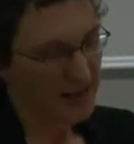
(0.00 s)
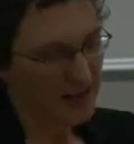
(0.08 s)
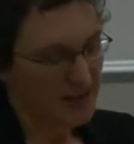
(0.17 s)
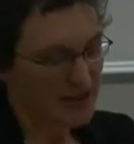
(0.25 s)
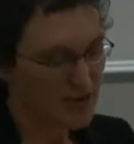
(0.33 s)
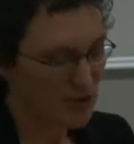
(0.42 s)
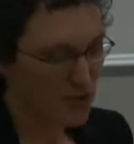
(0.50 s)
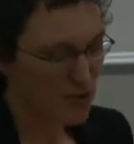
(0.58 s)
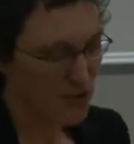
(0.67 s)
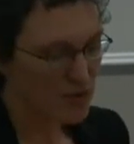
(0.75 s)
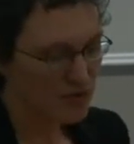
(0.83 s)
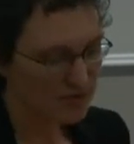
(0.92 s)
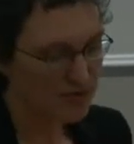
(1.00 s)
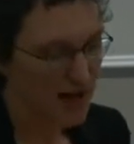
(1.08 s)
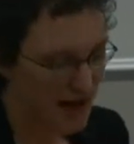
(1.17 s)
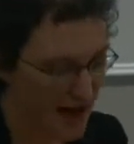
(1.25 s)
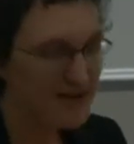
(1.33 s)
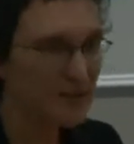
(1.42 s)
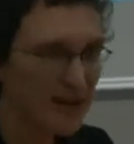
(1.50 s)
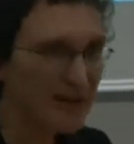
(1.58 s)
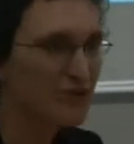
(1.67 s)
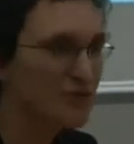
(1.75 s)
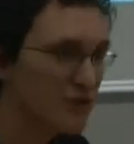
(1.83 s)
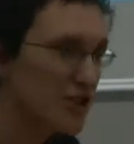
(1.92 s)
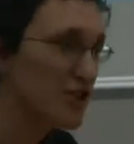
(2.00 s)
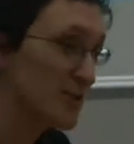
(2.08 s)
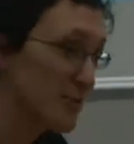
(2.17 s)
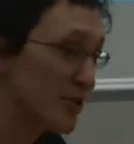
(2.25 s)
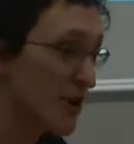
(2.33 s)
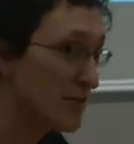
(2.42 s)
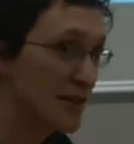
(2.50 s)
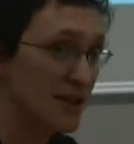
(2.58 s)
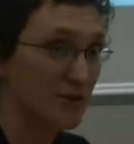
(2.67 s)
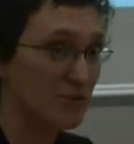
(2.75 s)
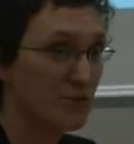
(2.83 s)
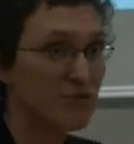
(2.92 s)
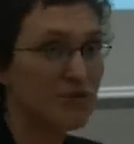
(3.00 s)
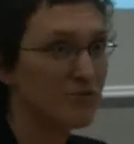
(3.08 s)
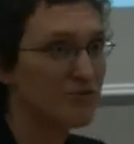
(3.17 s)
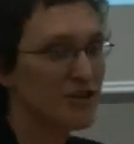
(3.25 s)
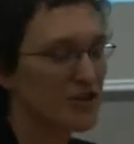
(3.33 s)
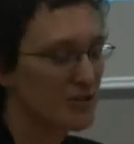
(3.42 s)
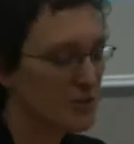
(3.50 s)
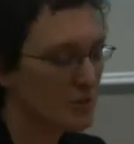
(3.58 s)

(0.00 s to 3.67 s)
So, as the Western region is predominantly a rural region,